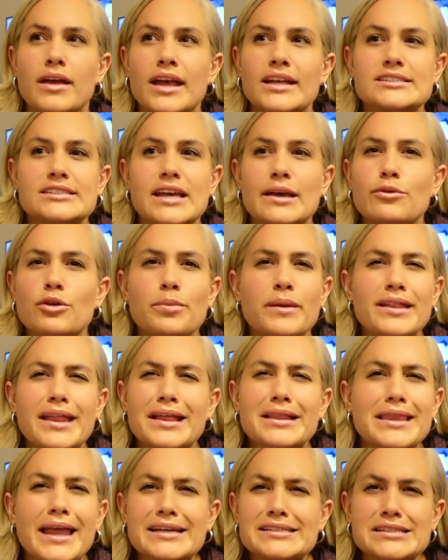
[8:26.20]
it's, it would be
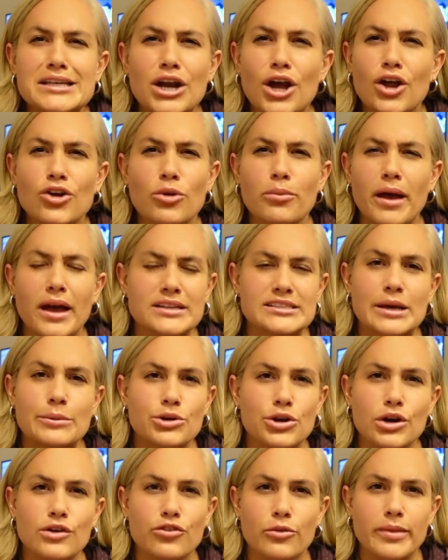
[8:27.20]
like less than a 100 bucks I
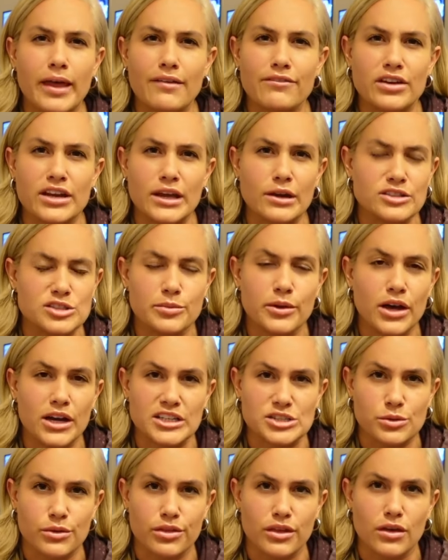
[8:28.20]
would earn from that video, to be
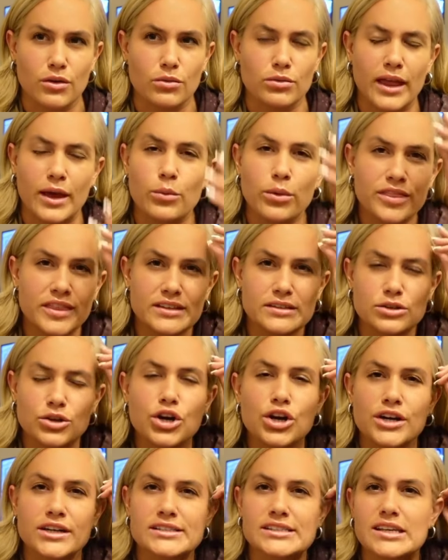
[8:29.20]
honest with you, like with this
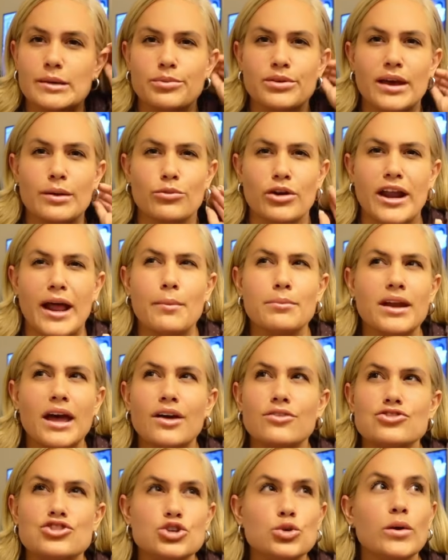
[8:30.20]
current CPM rate. I'm
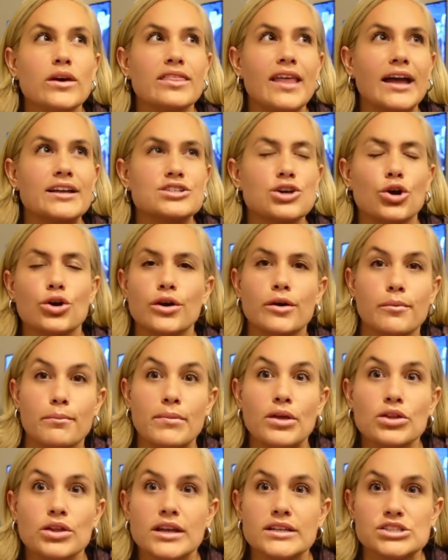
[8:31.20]
not doing that to earn
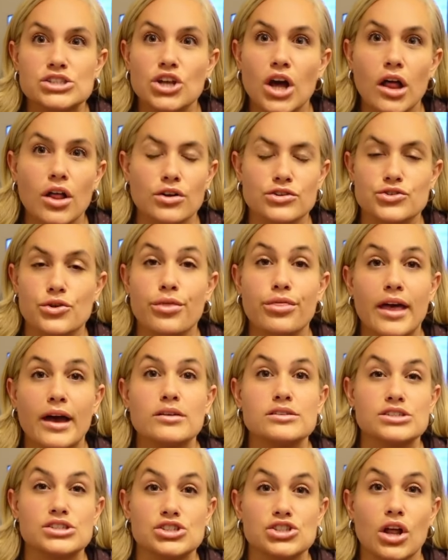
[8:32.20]
millions of dollars or
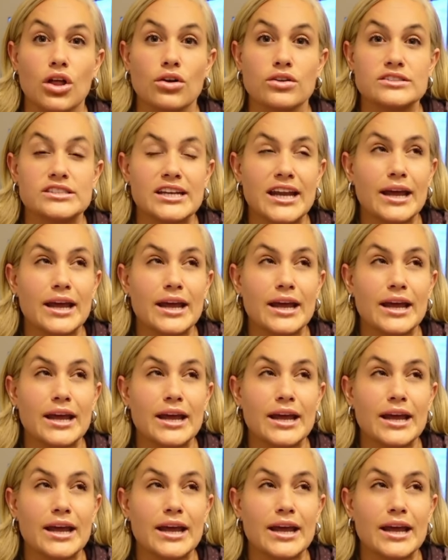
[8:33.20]
thousands of dollars.